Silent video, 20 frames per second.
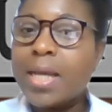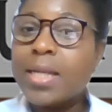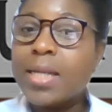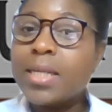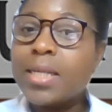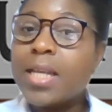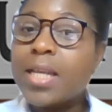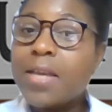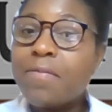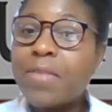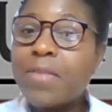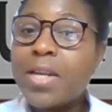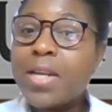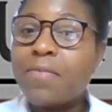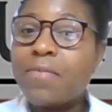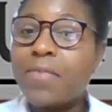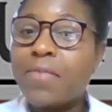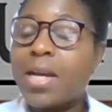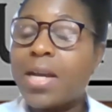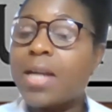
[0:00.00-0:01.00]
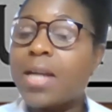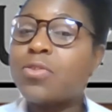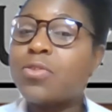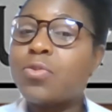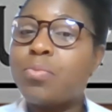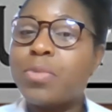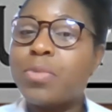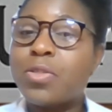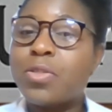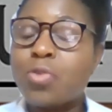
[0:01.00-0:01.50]
And even if it has
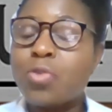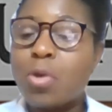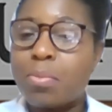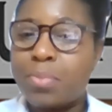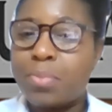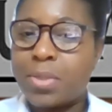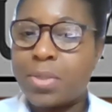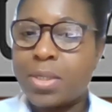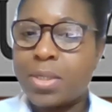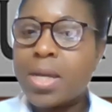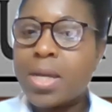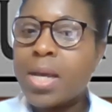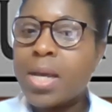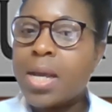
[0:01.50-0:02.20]
to be stopped,